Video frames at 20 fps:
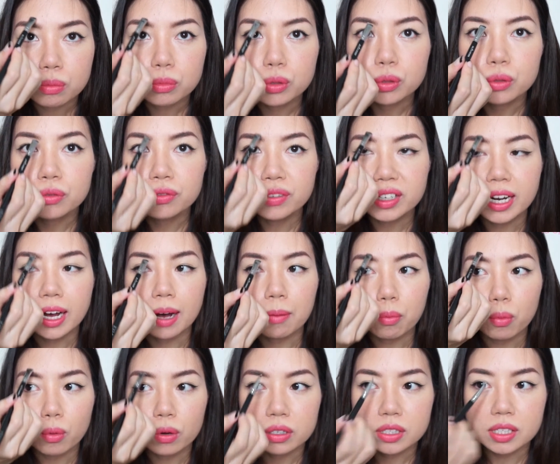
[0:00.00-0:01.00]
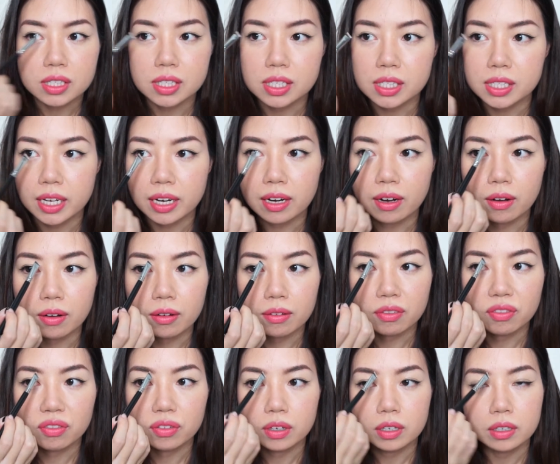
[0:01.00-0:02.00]
move it upwards instead of
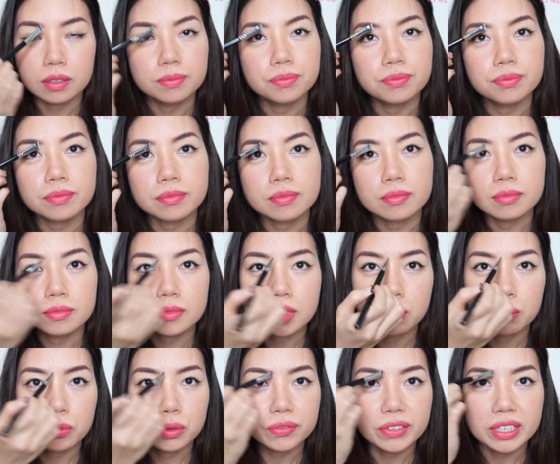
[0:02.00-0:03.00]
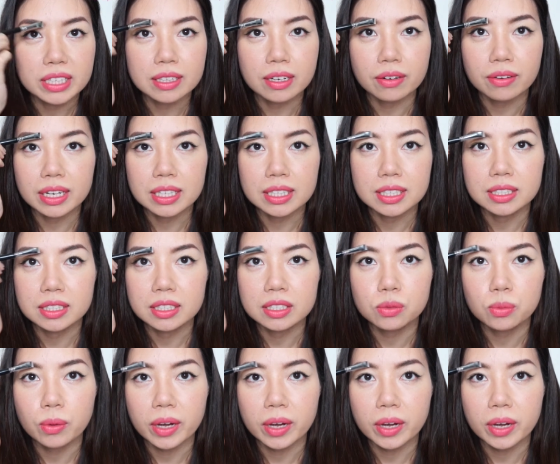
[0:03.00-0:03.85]
moving directly this